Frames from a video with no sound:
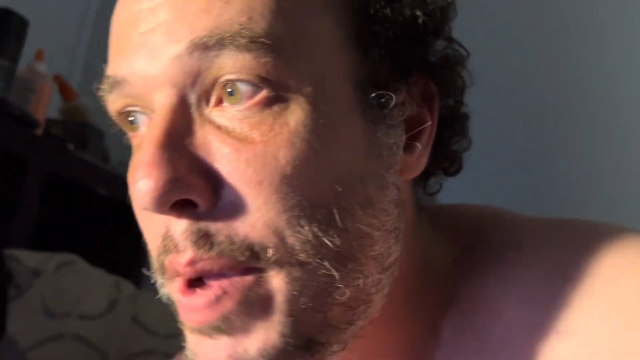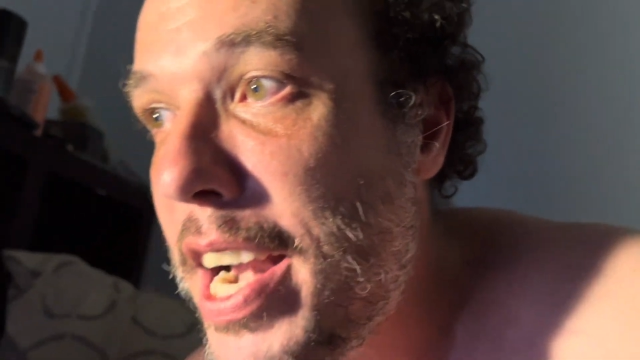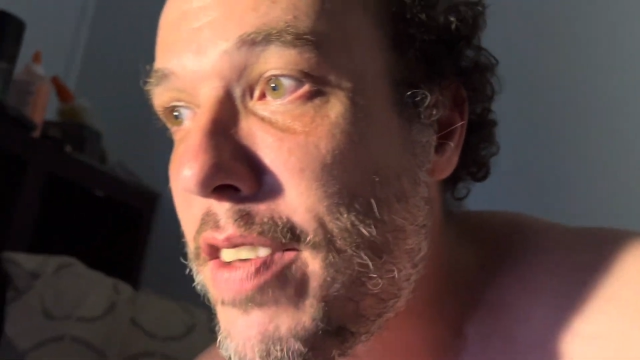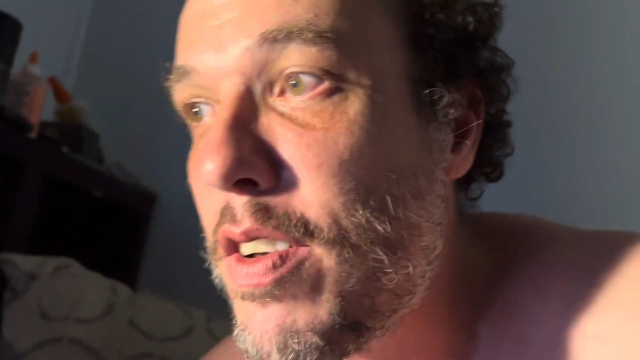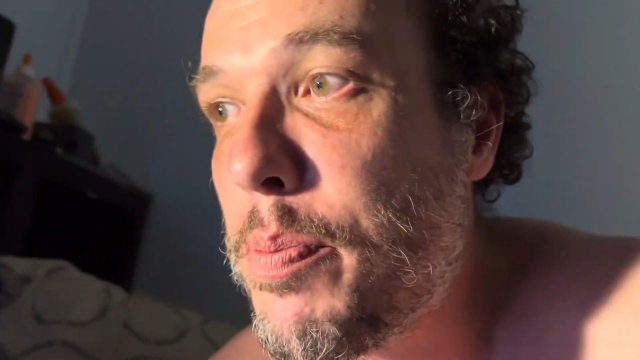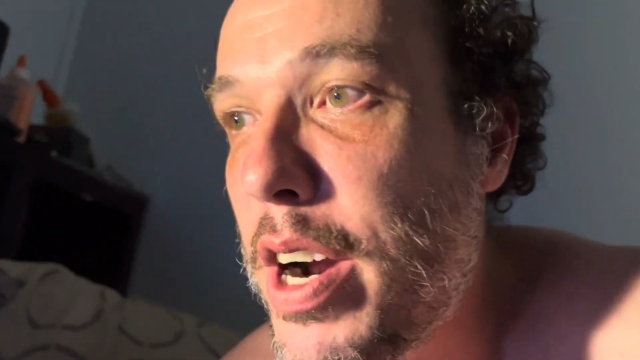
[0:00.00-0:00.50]

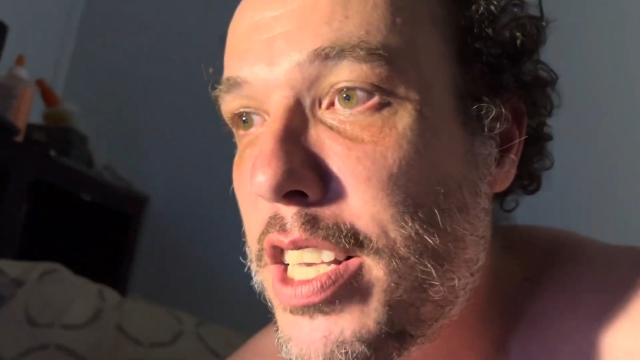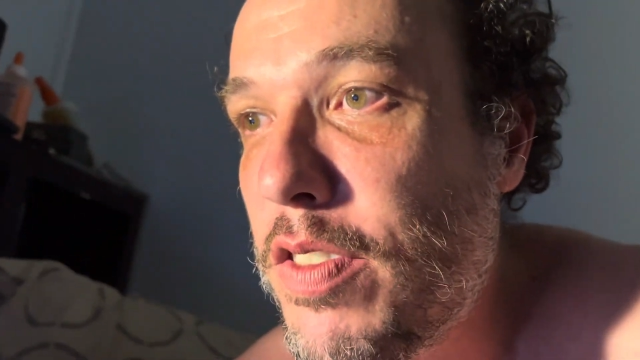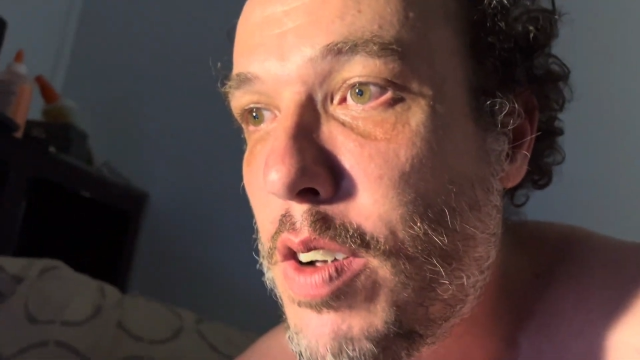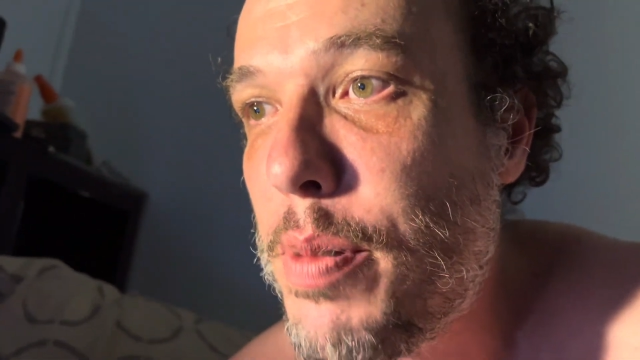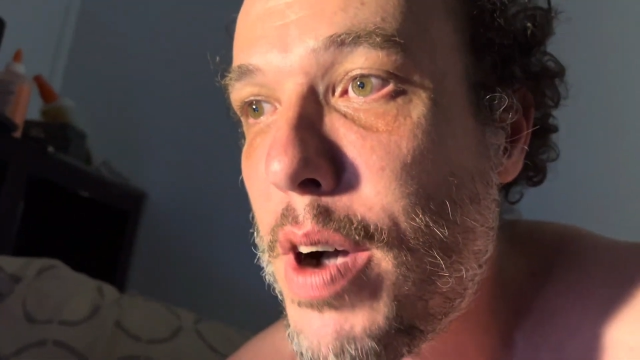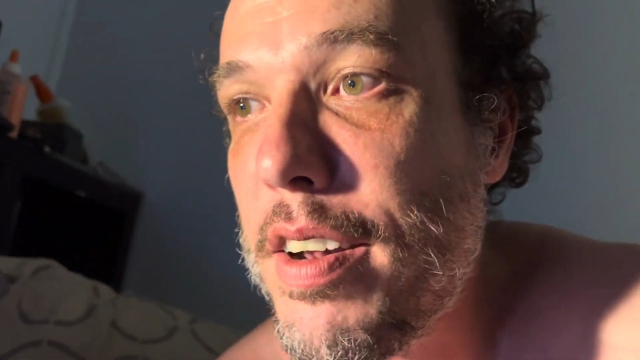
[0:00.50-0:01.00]
of a press of
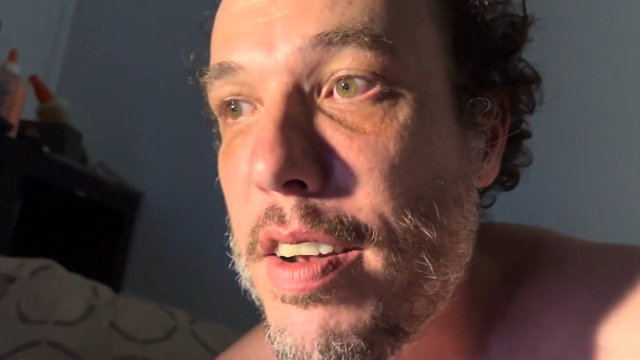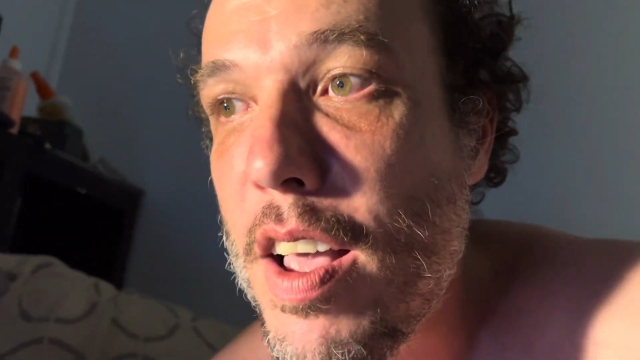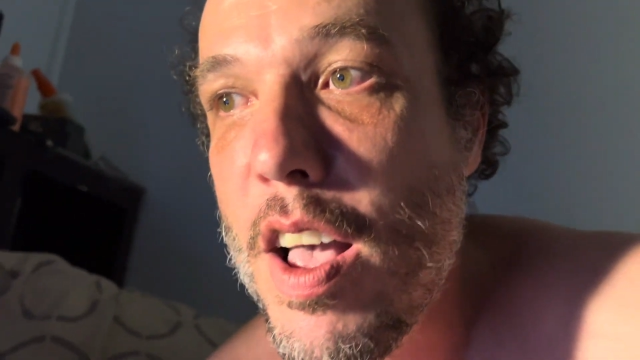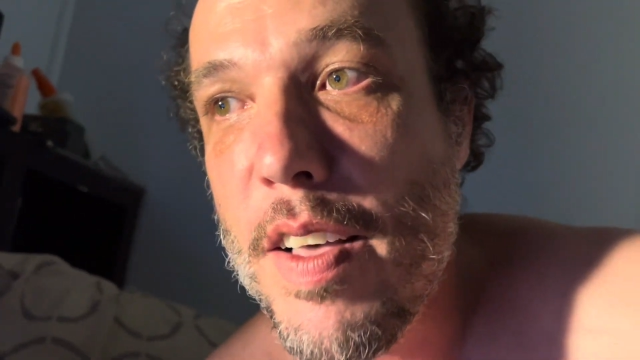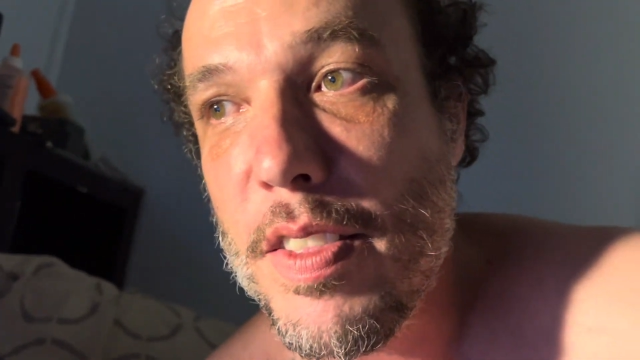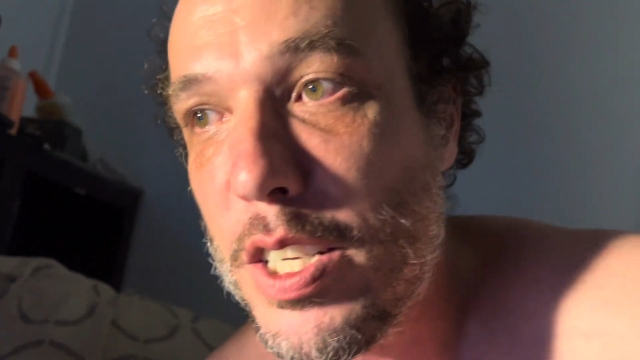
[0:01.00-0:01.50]
a button,
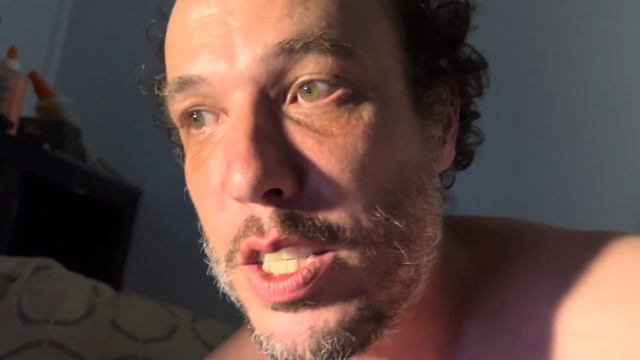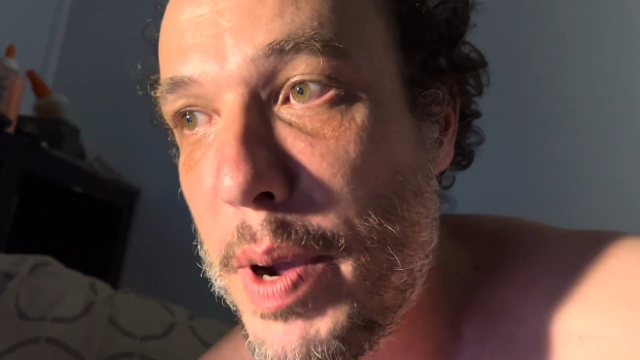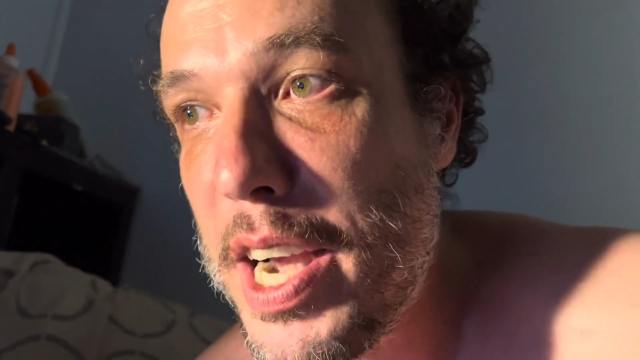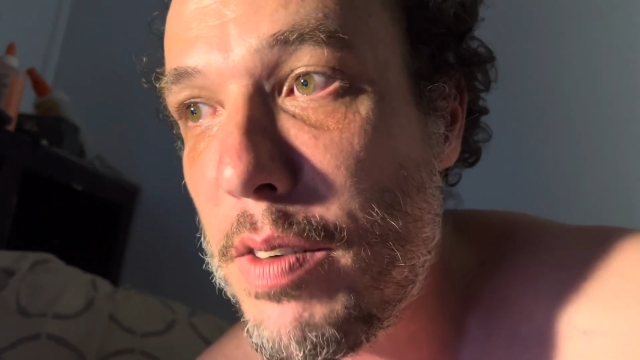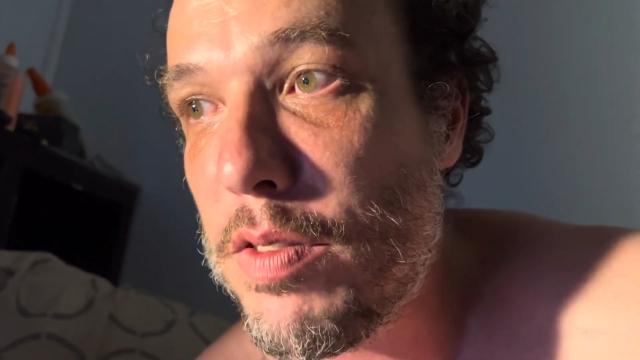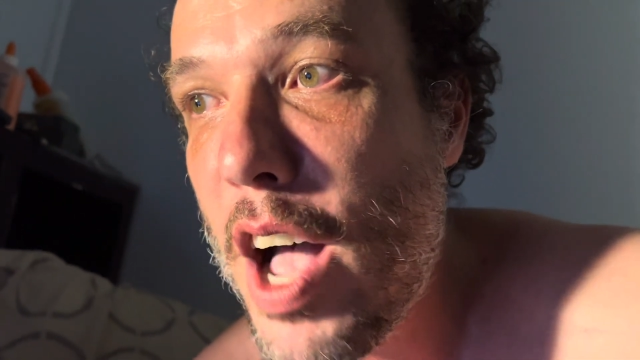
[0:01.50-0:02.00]
the
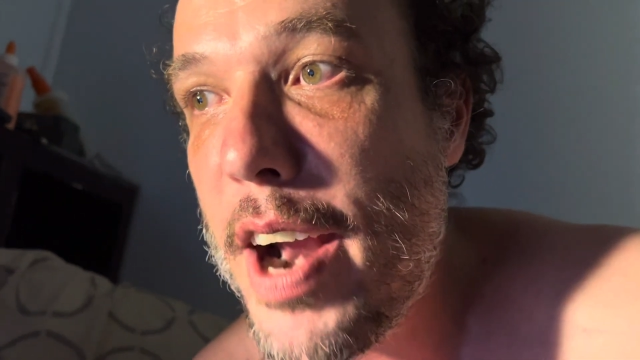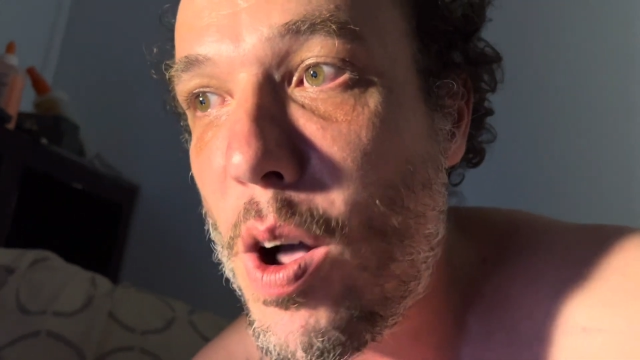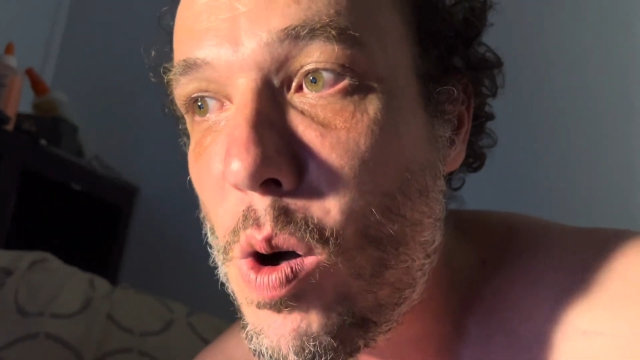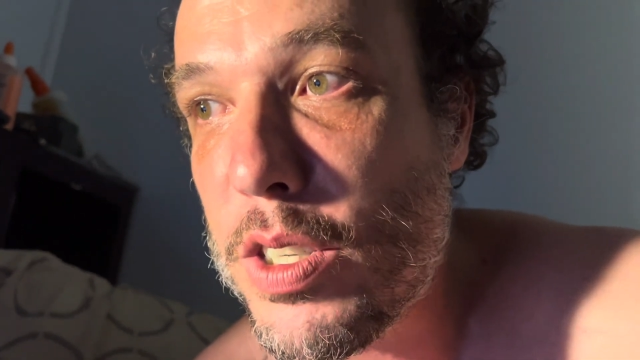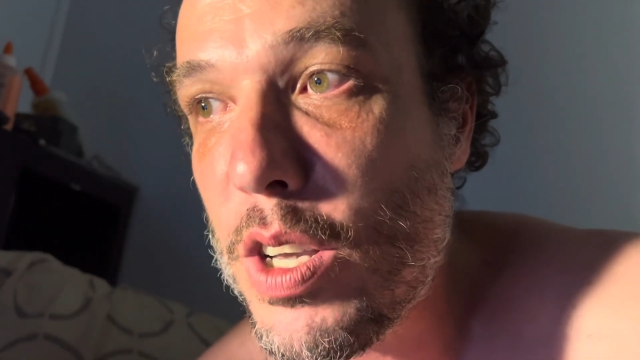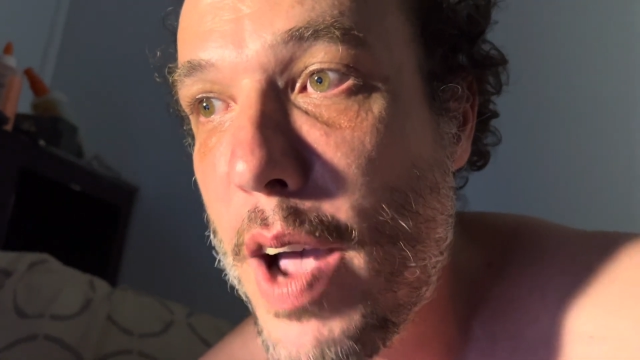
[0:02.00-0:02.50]
speed of light
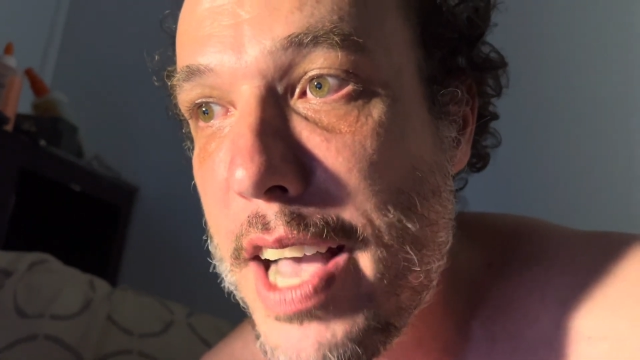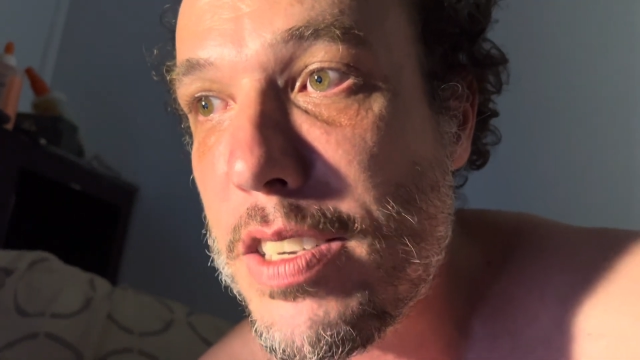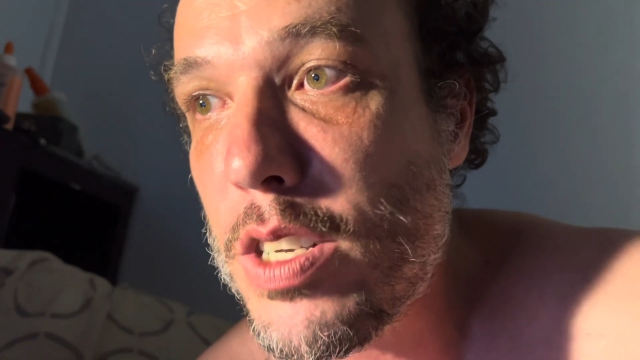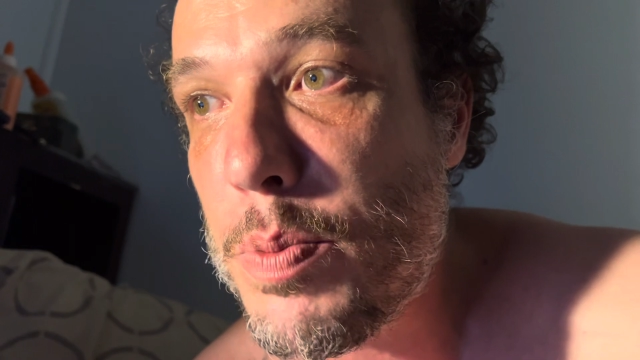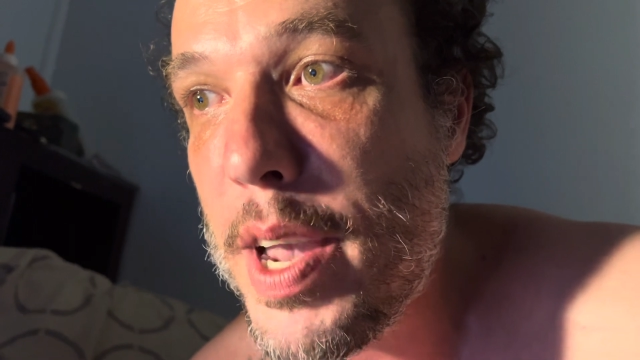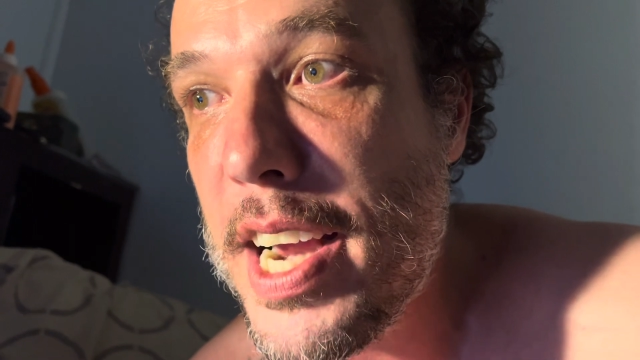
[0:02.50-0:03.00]
also has
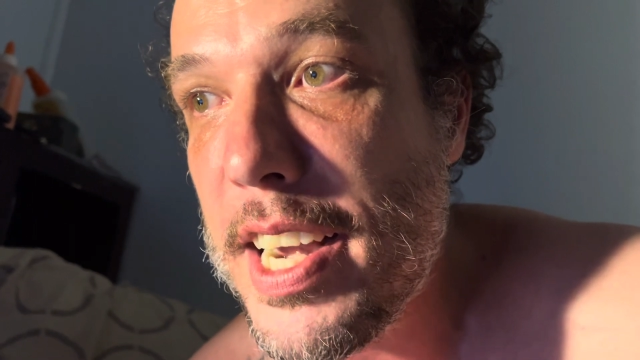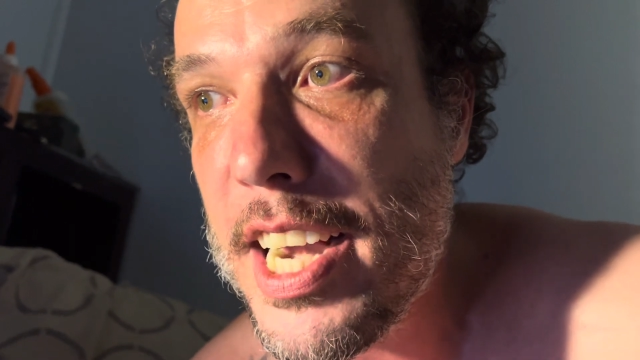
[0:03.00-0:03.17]
a speed.